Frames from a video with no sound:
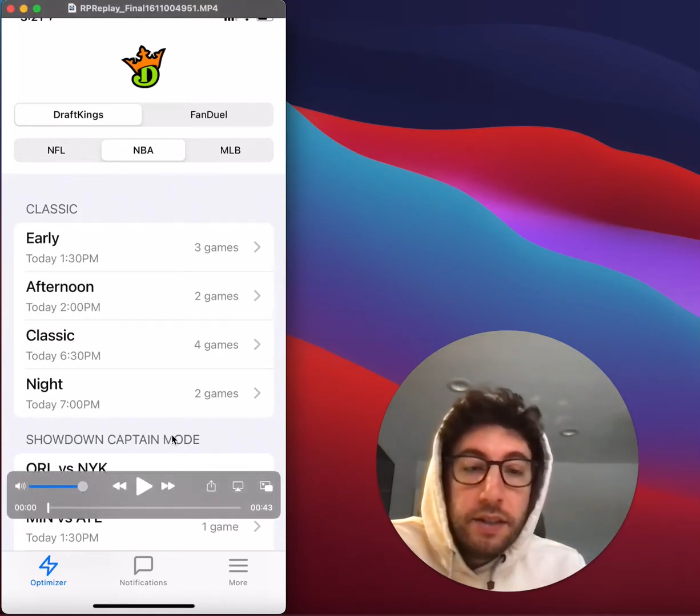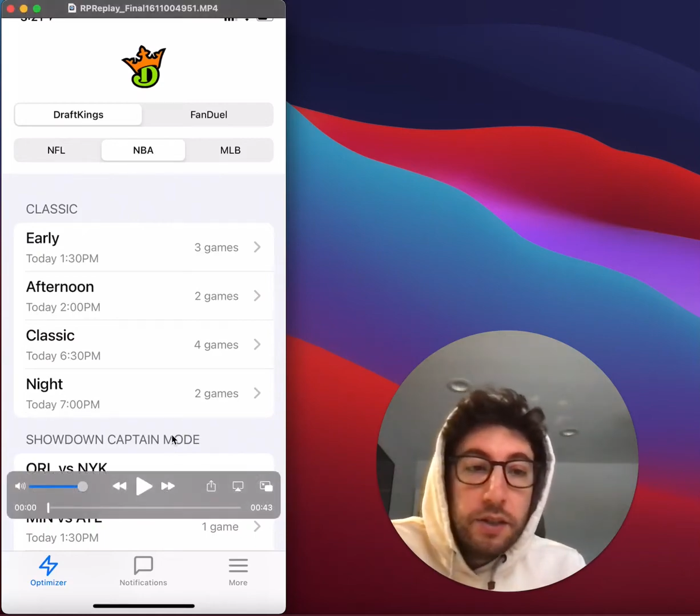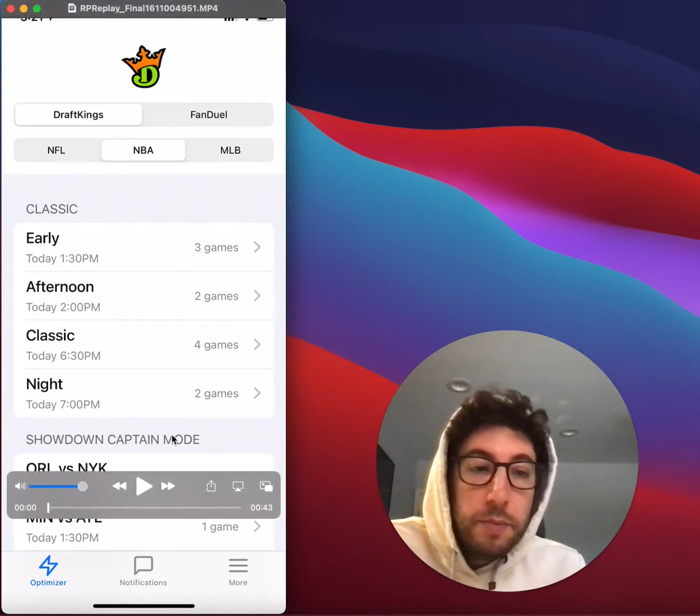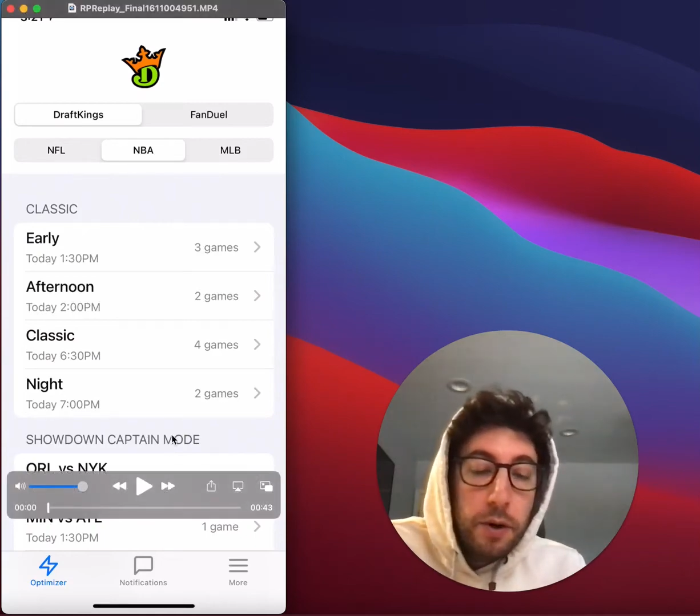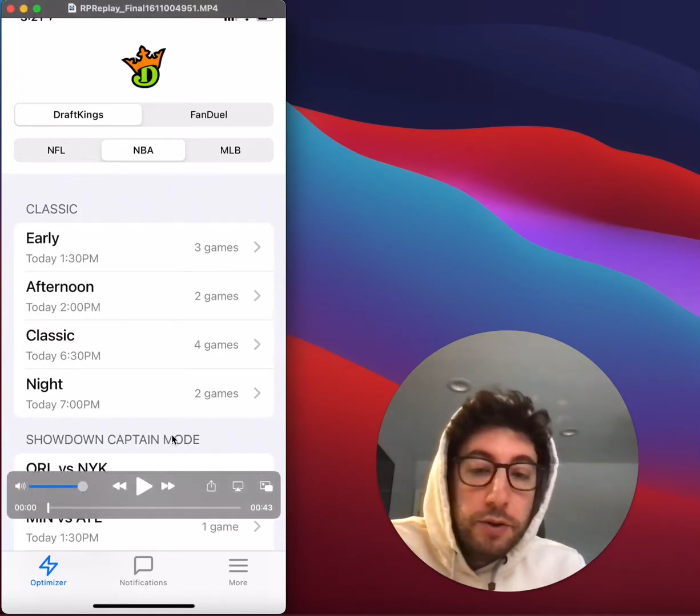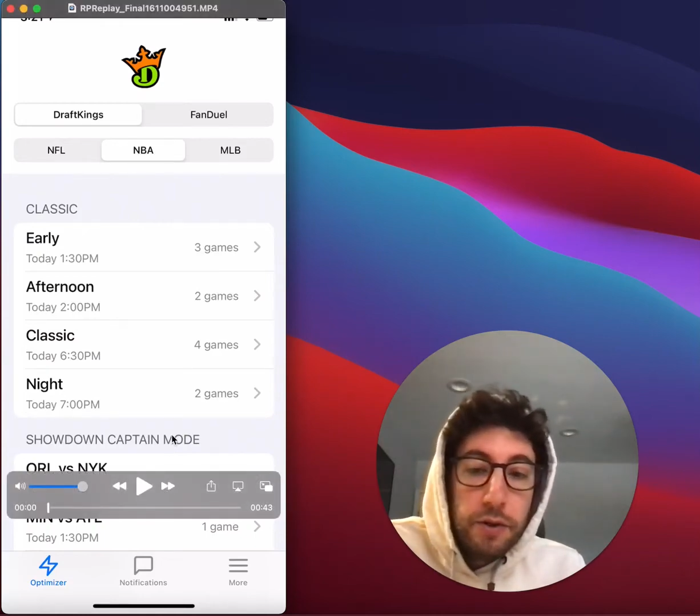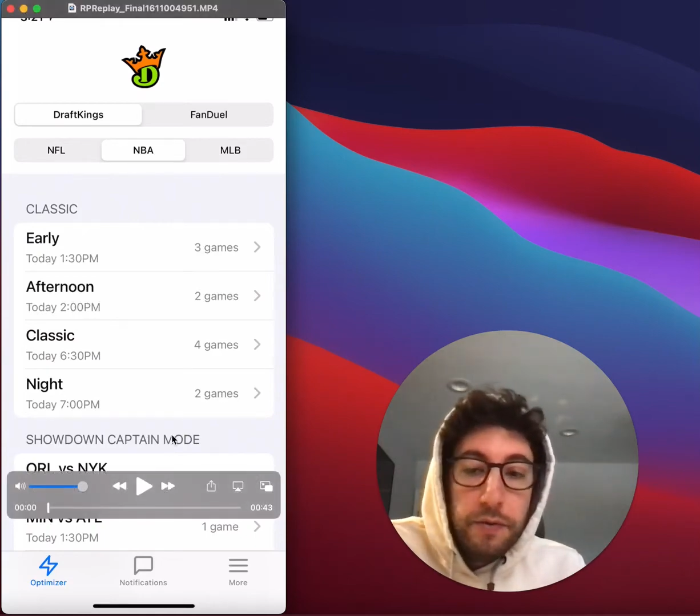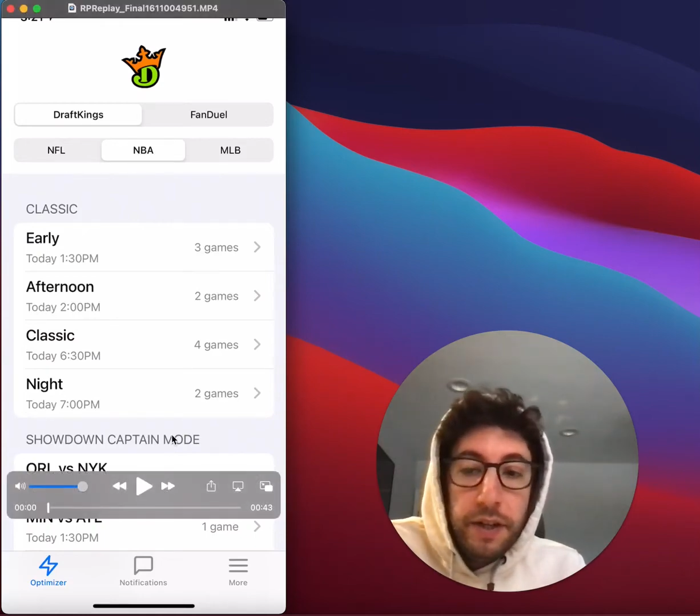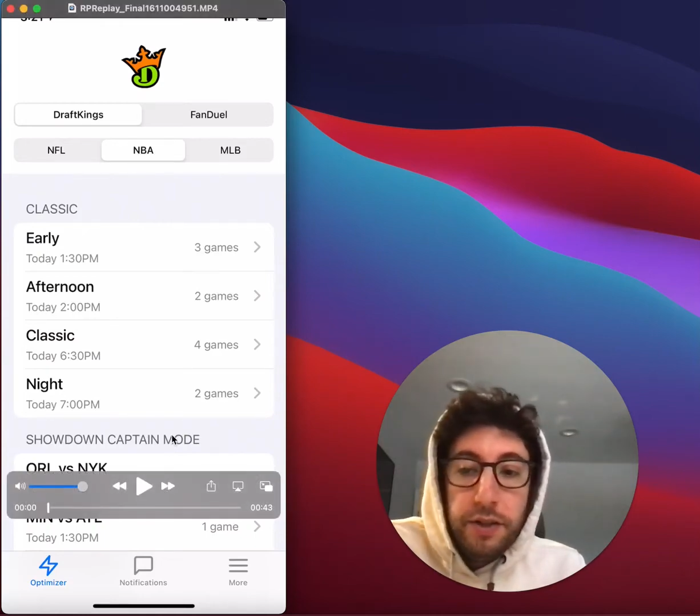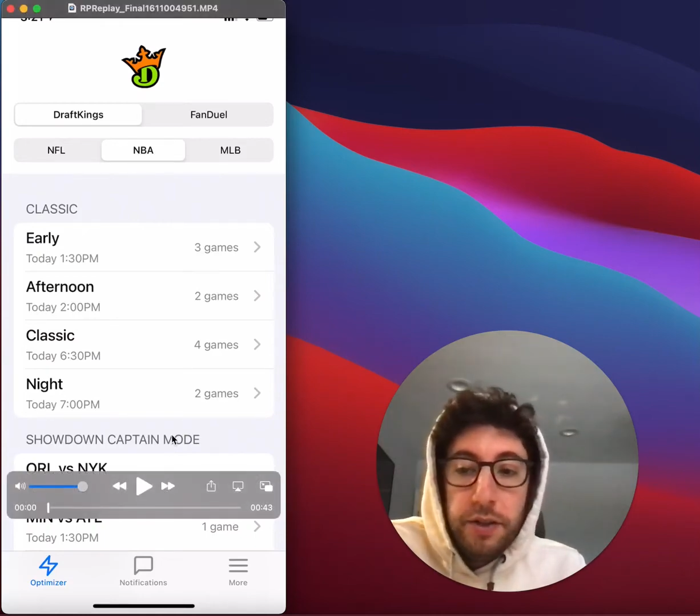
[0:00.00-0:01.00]
exposure
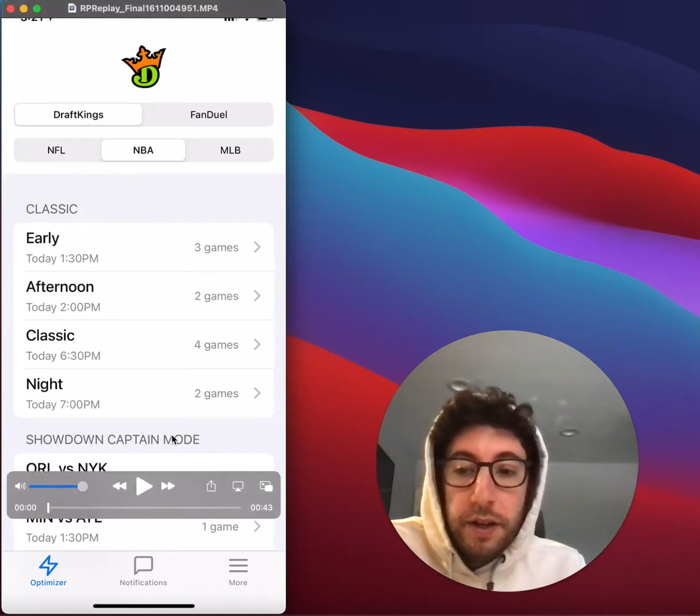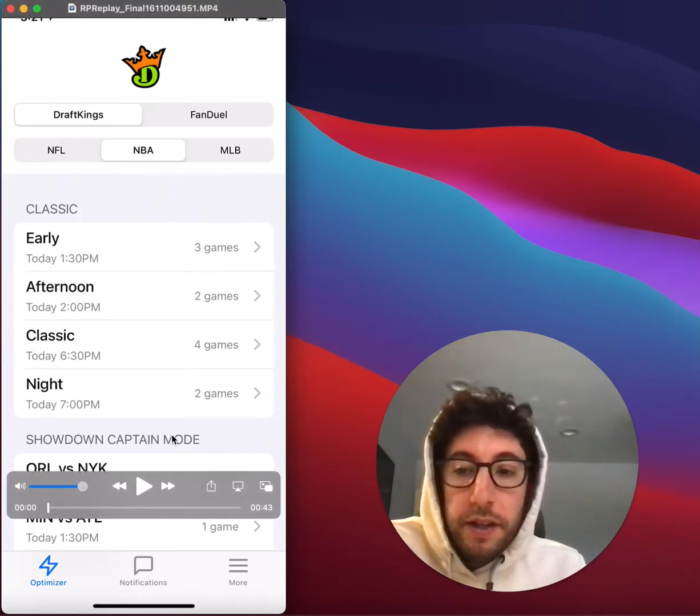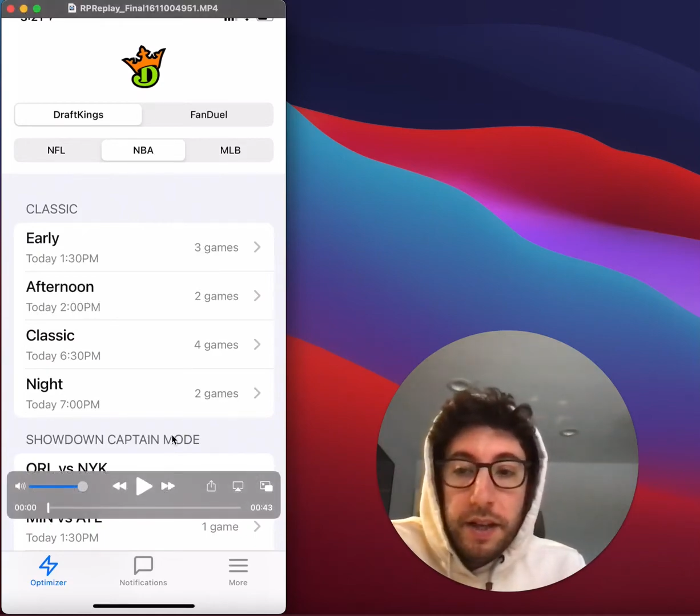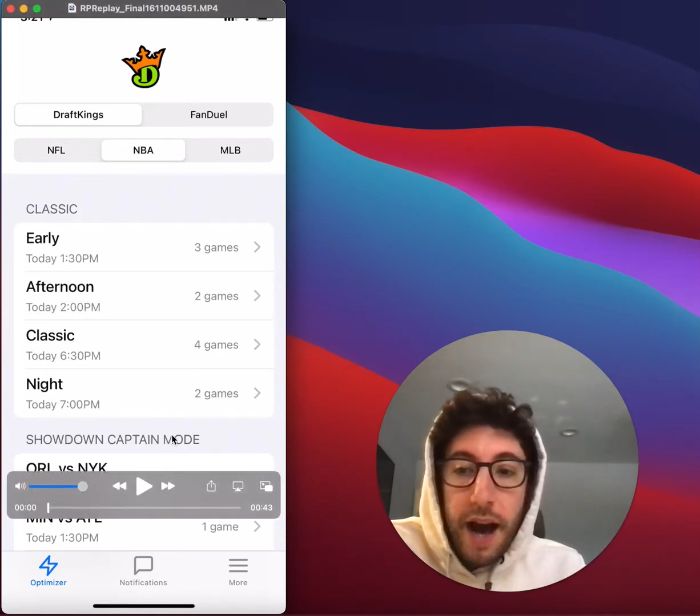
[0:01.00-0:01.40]
feature in the